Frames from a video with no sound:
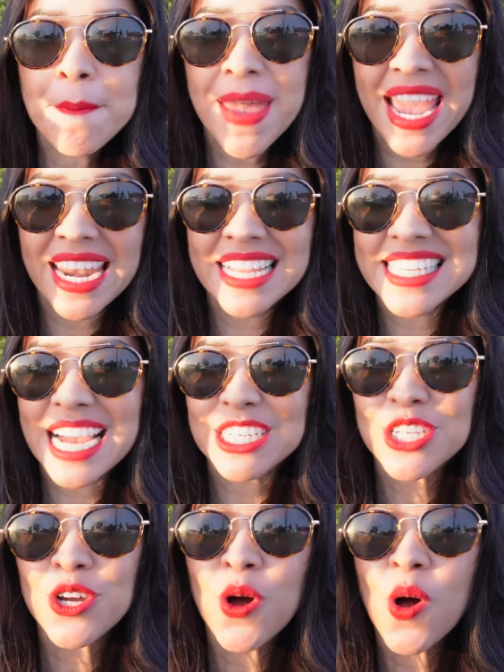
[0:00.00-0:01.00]
band. It's
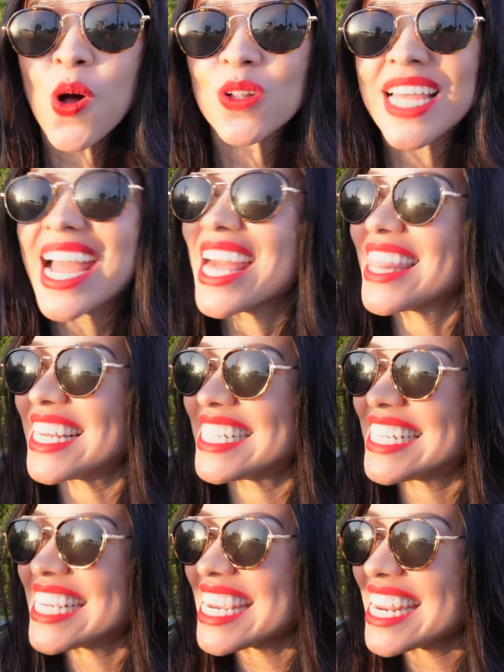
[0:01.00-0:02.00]
actually called the
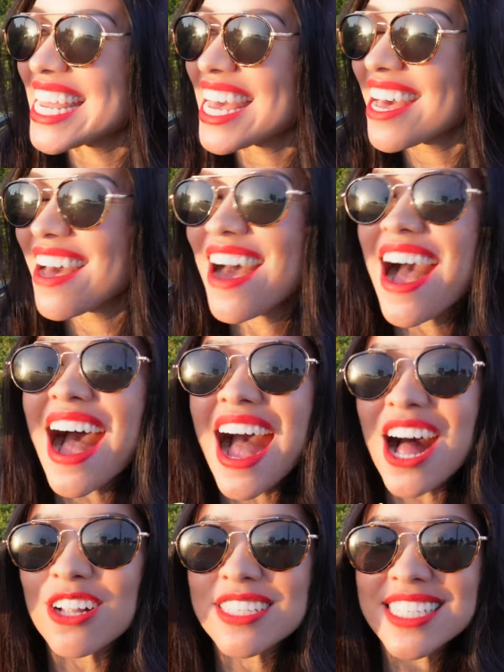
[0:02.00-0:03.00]
Tina
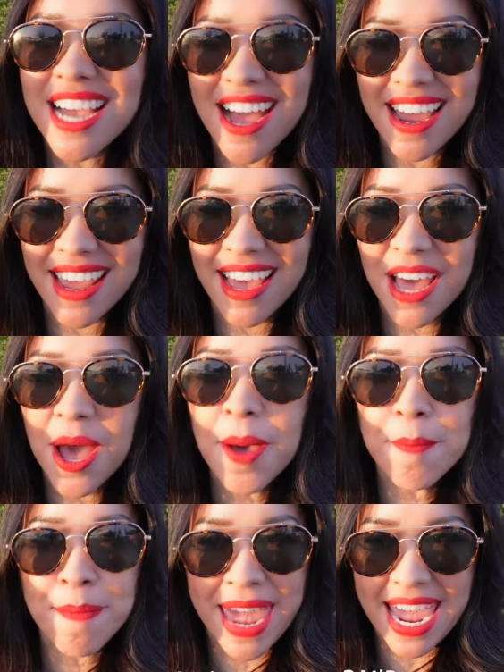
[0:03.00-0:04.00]
Aldana
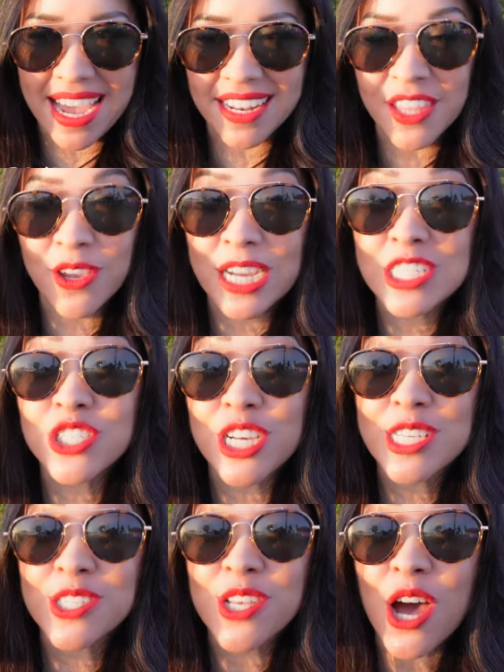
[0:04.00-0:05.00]
Band that you guys
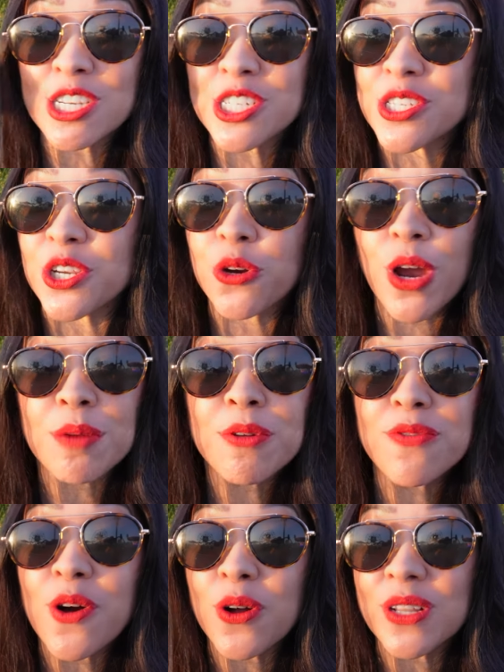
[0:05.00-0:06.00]
just saw. She's an
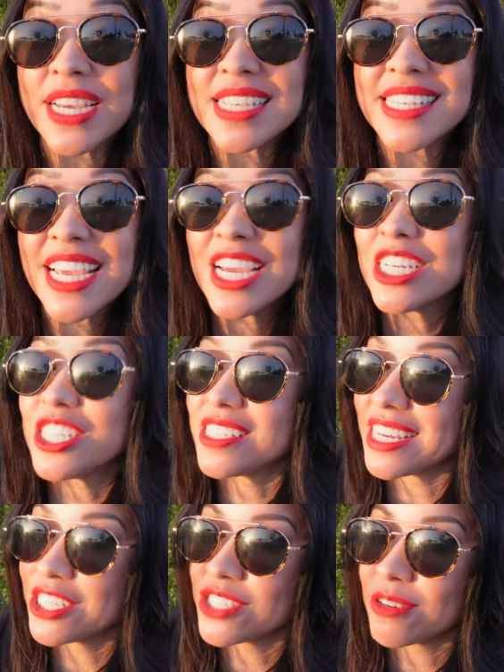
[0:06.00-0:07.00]
incredible vocalist. She
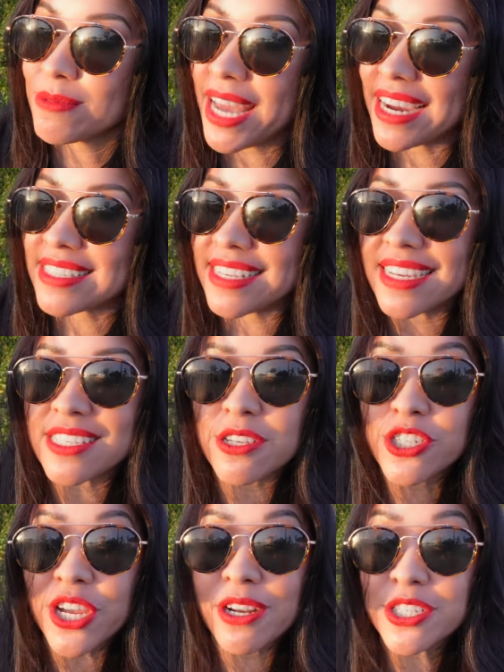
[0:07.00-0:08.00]
said she's from Texas, so
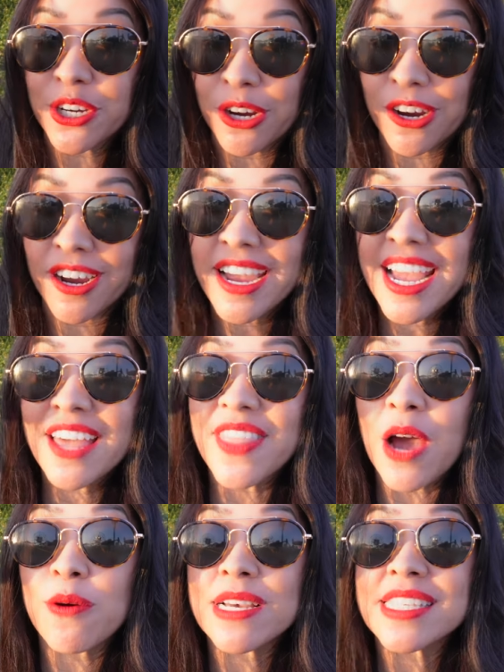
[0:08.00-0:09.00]
shout out to her.
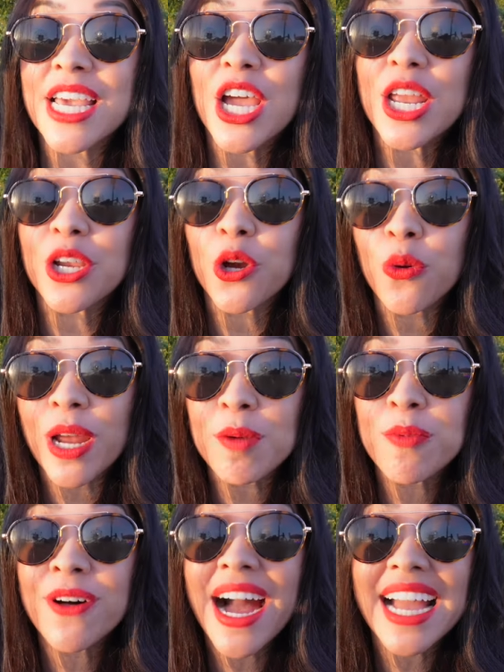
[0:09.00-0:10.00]
That was
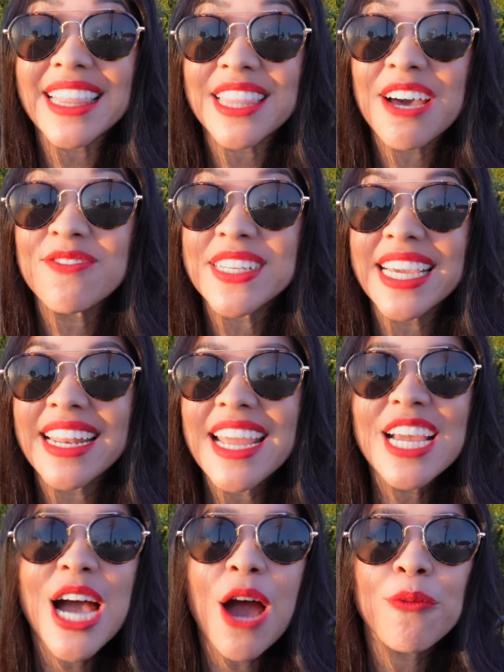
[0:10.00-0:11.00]
incredible, I loved it.
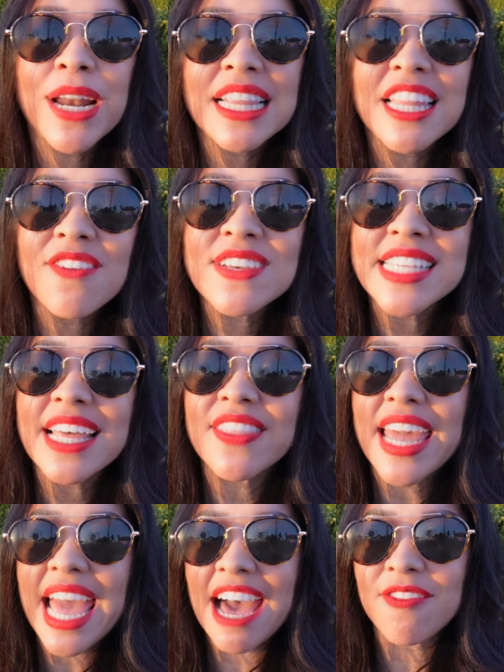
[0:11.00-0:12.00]
And what I love is that
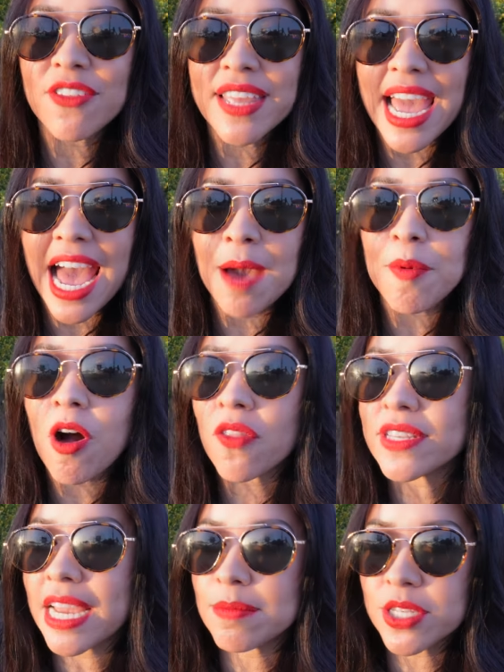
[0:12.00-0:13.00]
they have on the app all
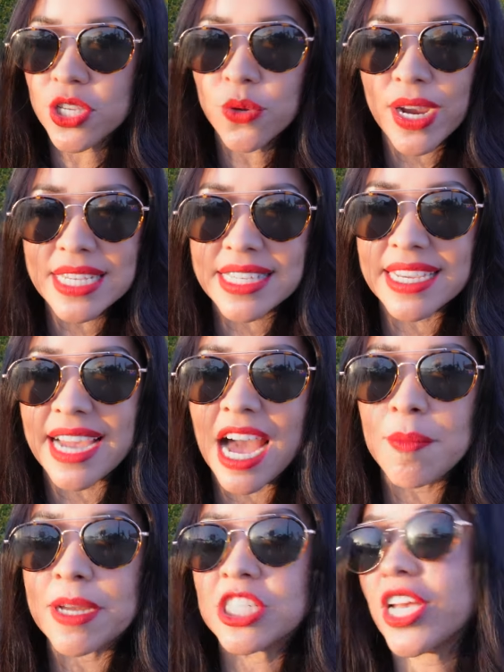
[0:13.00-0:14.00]
the times that you guys can
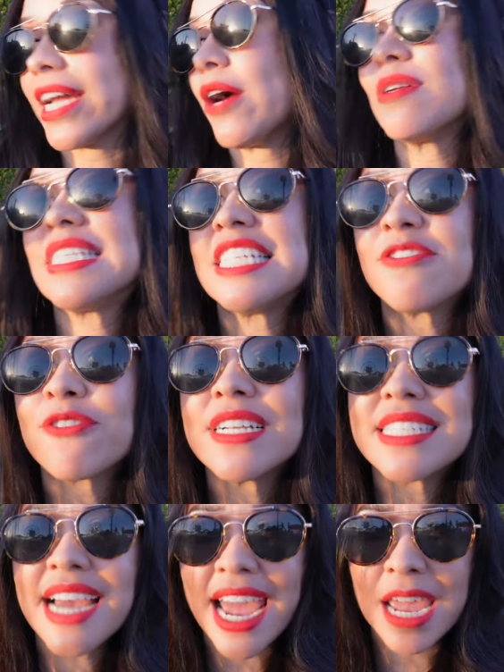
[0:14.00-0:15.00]
come and check out different
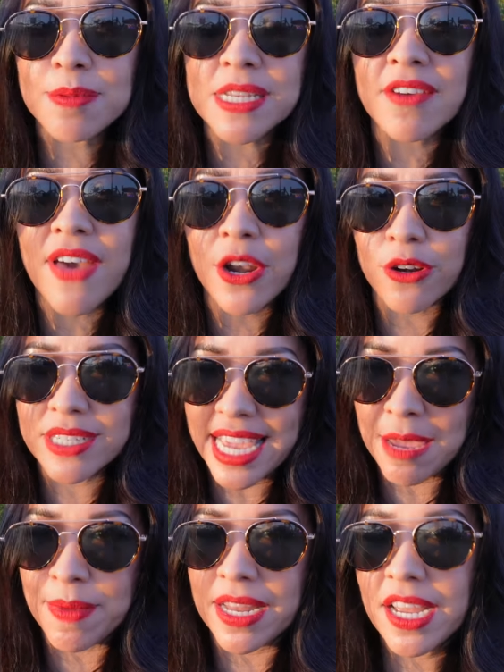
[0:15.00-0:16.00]
types of
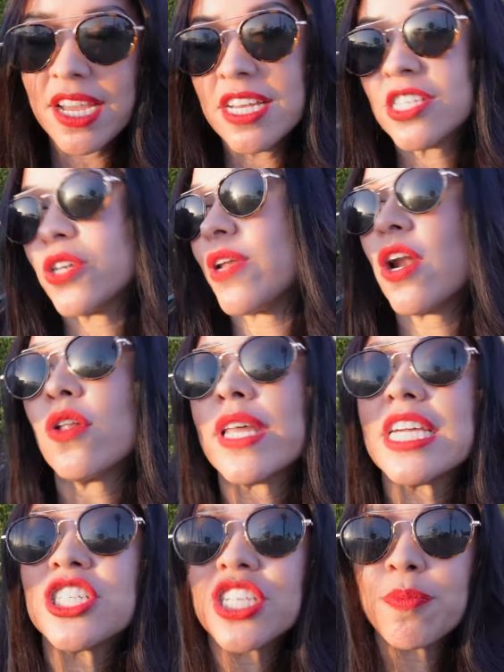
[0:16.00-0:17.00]
entertainment. So not
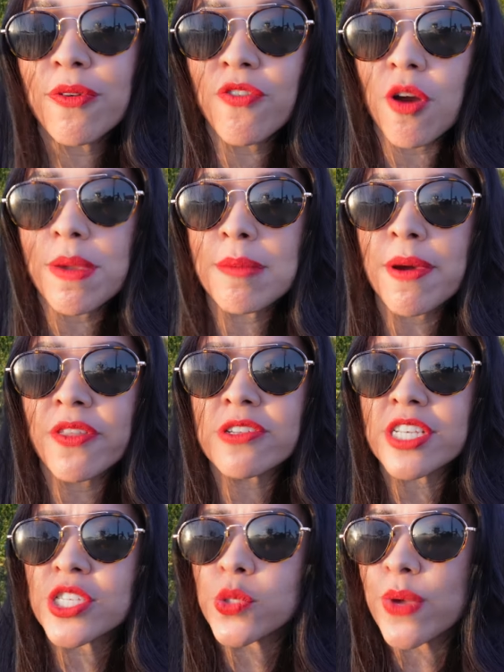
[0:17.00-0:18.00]
only is she performing, but
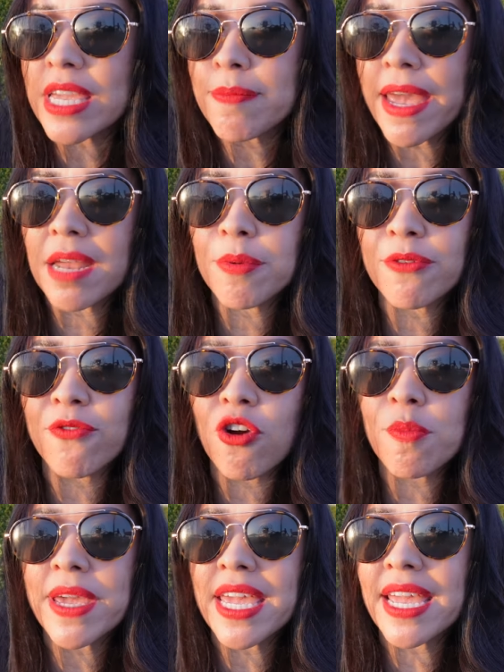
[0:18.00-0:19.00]
there's a swing band
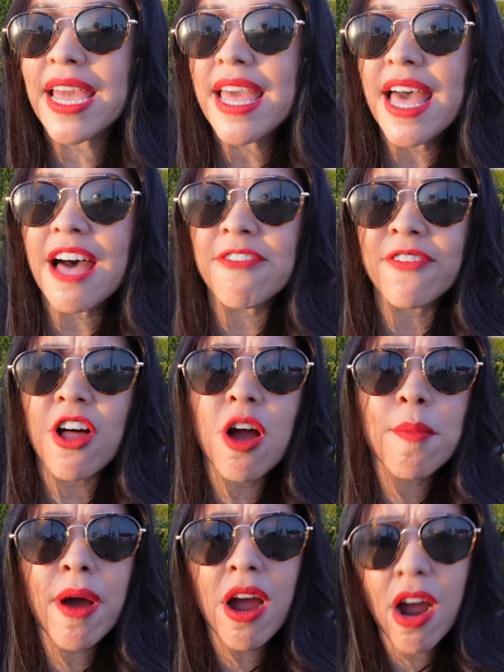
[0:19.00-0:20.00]
performing, a
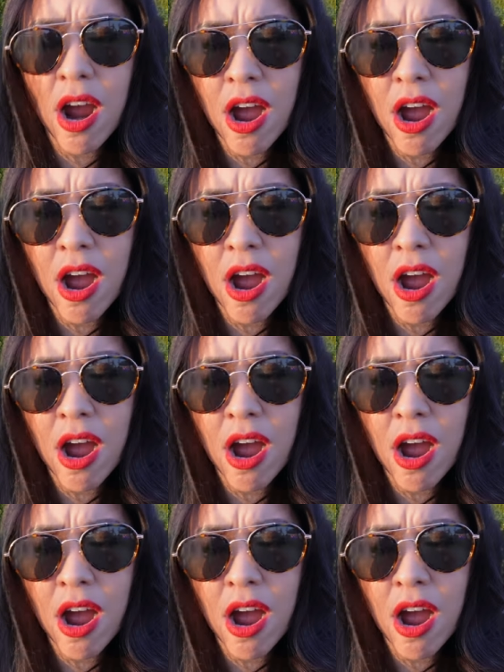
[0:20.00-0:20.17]
philharmonic?